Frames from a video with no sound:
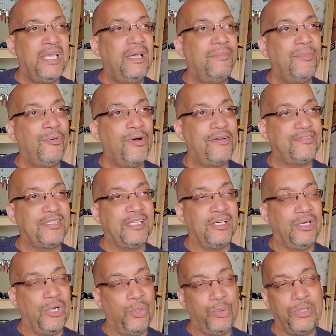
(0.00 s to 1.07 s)
My wife said,
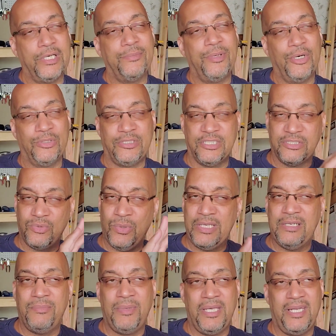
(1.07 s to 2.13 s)
hold up, just
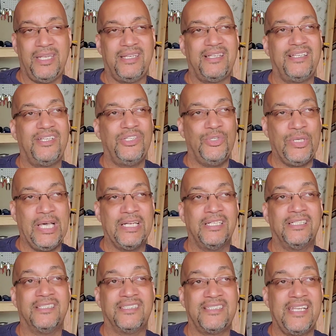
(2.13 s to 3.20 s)
wait a minute. You gotta
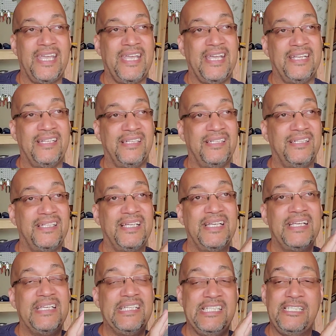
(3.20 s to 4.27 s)
understand.
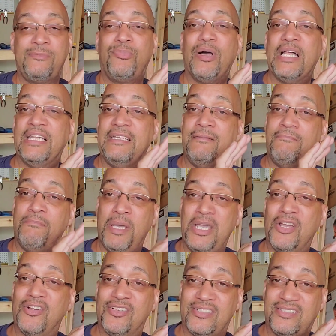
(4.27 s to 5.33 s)
He's probably
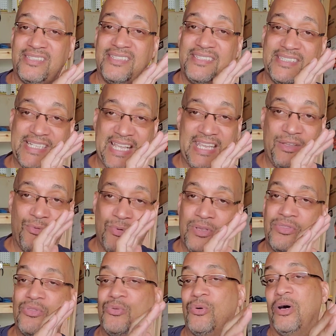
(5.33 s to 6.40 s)
embarrassed that he
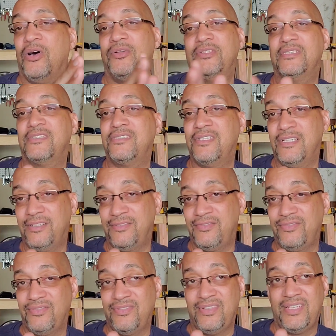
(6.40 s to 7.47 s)
went through all this stuff
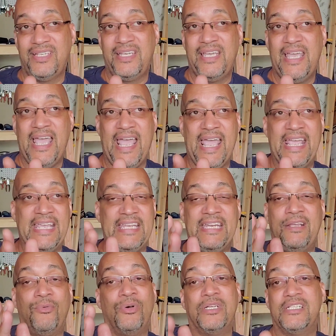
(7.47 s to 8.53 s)
and he
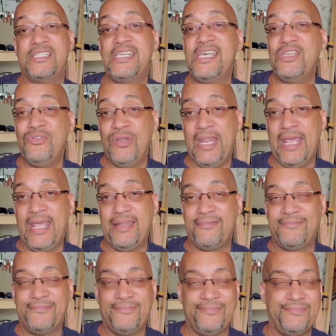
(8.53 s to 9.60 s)
didn't want to tell you that.
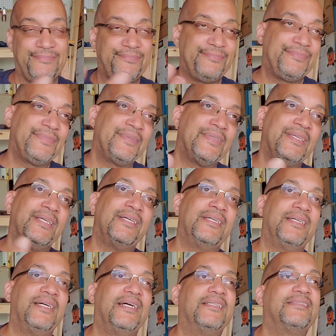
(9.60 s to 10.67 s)

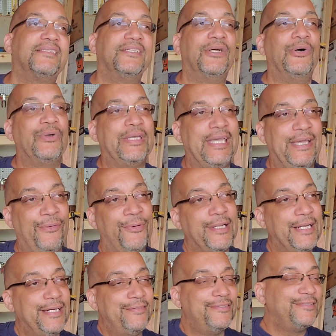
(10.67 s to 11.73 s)
I said, okay,
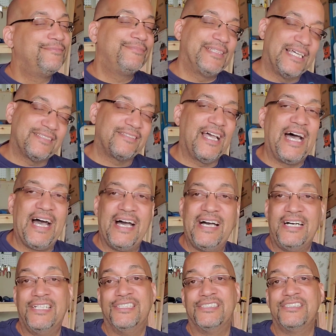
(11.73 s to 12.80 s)
whatever.
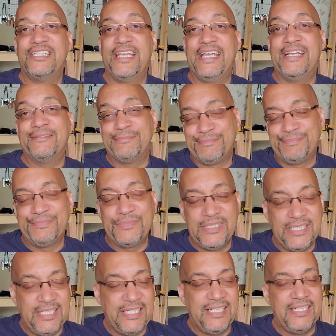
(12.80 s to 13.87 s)
I understand.
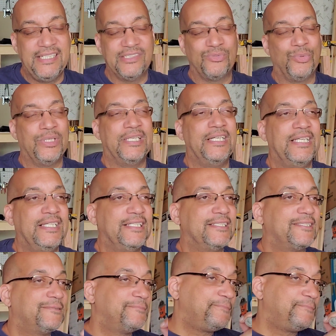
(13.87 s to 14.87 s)
It is what it is.